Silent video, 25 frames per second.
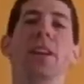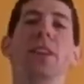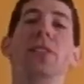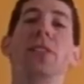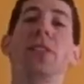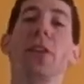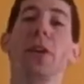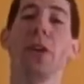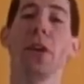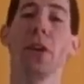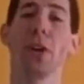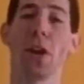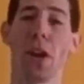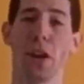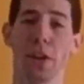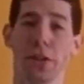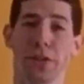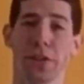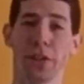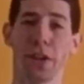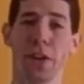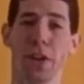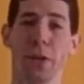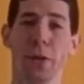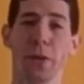So you'll
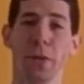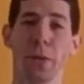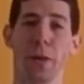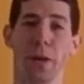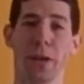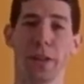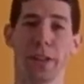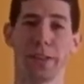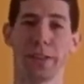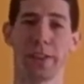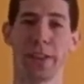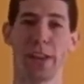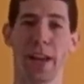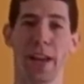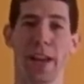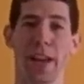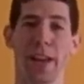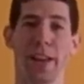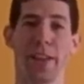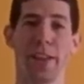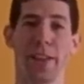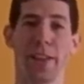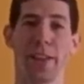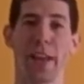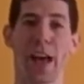also want to
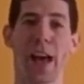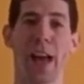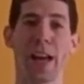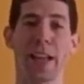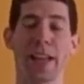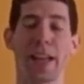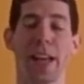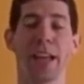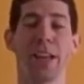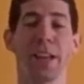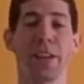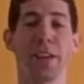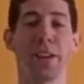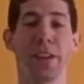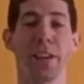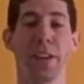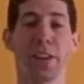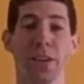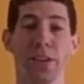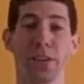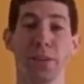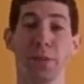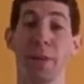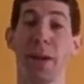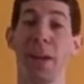say that
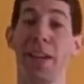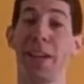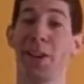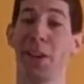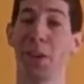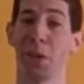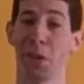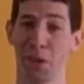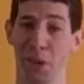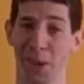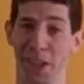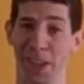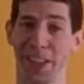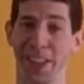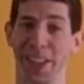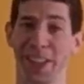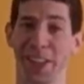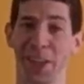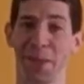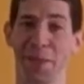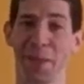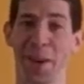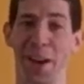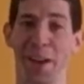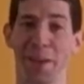engineers make a really
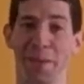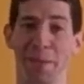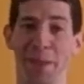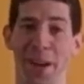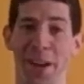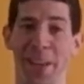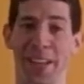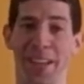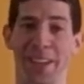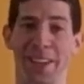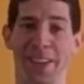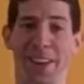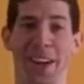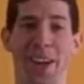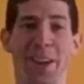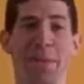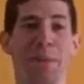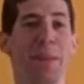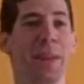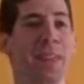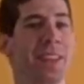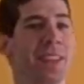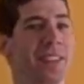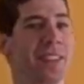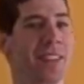good amount of money,
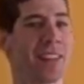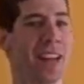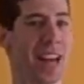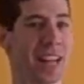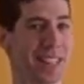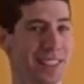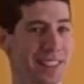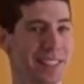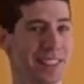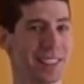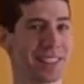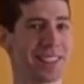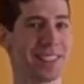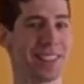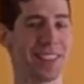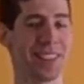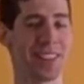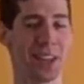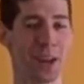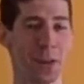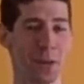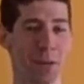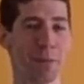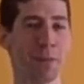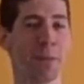right? Because that's,
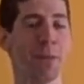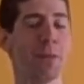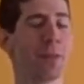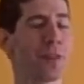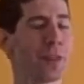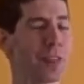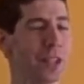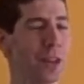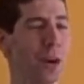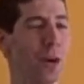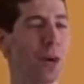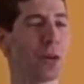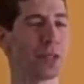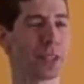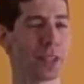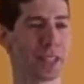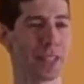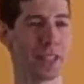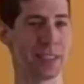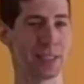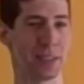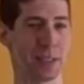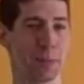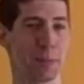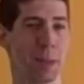for the older
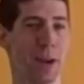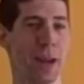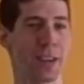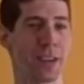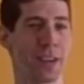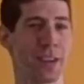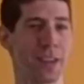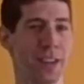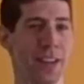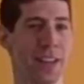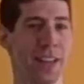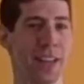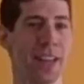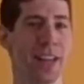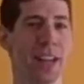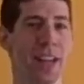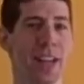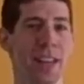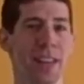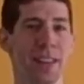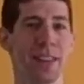kids especially,